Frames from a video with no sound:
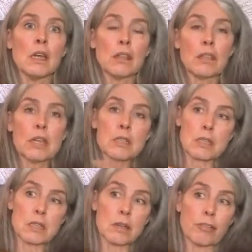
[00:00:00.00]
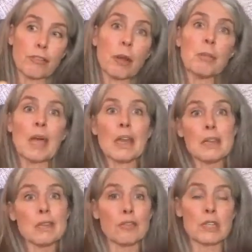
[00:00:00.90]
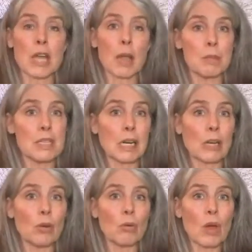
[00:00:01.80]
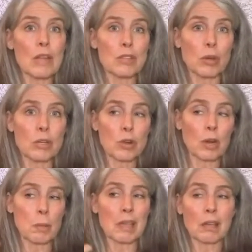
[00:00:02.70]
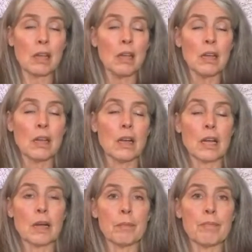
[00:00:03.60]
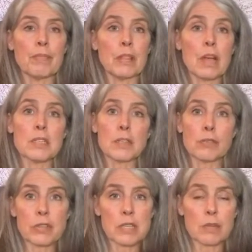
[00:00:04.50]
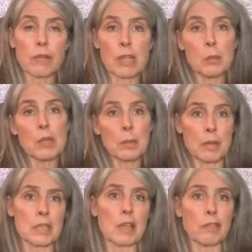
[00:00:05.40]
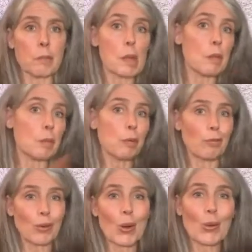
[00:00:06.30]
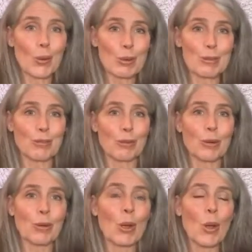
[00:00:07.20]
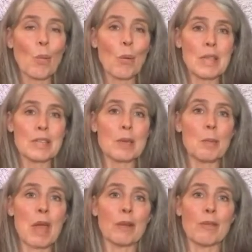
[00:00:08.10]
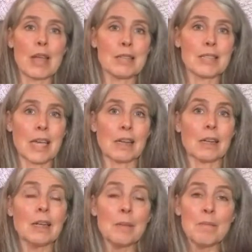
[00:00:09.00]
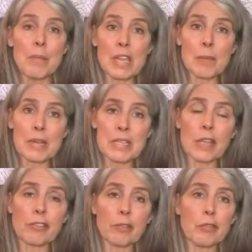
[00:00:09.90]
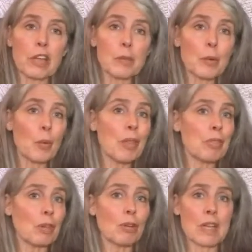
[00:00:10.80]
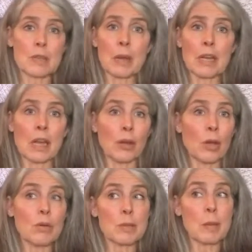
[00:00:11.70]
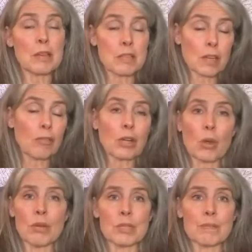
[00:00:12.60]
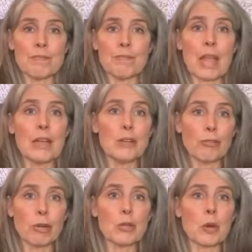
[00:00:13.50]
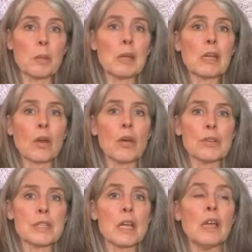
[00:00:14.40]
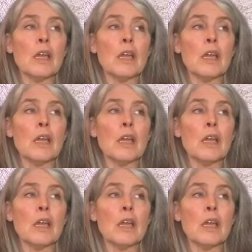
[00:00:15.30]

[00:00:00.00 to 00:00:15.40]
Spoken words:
things from that at different times, and I know that, so I try to make lots of different things available and myself available for all those different ways that it manifests. And making myself available, one thing you guys might not know is about discovery calls. I do free 20-minute calls.